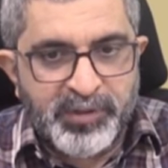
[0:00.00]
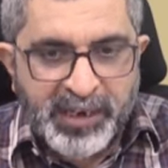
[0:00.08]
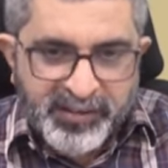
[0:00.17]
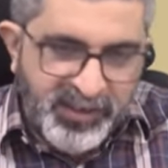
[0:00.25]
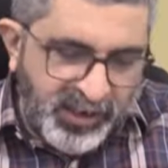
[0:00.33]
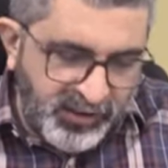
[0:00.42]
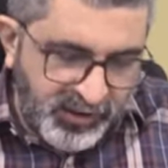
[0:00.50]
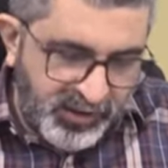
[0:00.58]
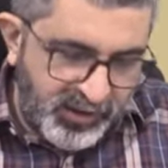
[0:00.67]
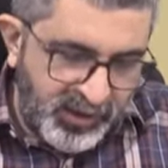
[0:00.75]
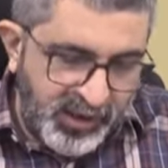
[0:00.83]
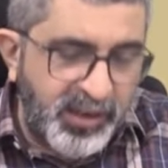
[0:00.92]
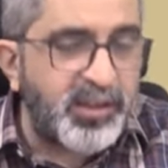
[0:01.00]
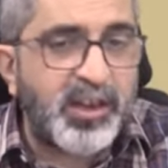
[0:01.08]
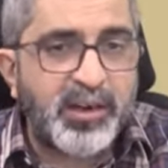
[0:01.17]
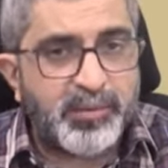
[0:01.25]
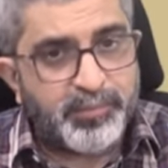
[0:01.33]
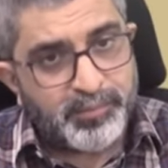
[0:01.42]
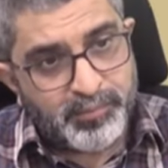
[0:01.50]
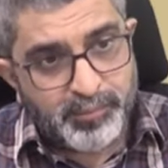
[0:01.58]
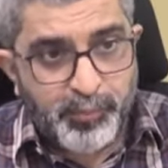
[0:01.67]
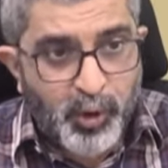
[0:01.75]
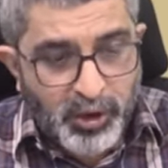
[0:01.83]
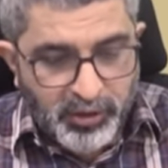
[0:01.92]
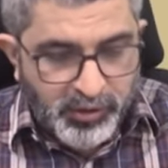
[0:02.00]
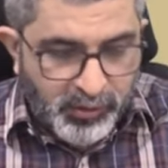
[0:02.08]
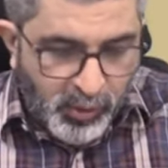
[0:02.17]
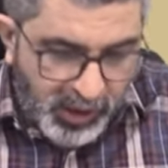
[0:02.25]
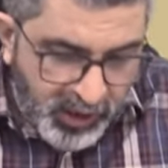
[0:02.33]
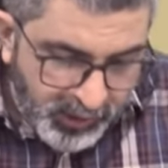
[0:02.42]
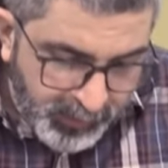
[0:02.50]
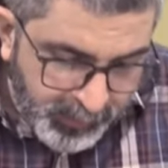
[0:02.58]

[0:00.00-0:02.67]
That is yet another point, okay?